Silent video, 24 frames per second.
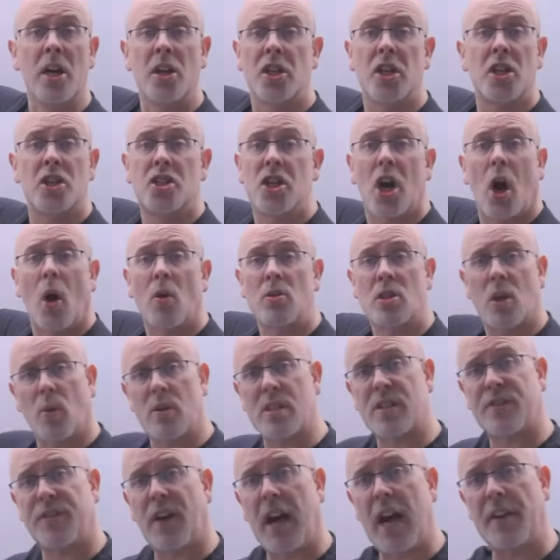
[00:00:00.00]
You don't owe
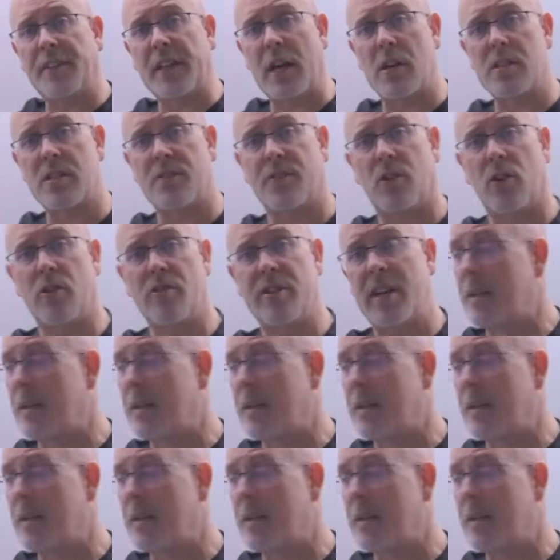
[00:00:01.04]
us 5,400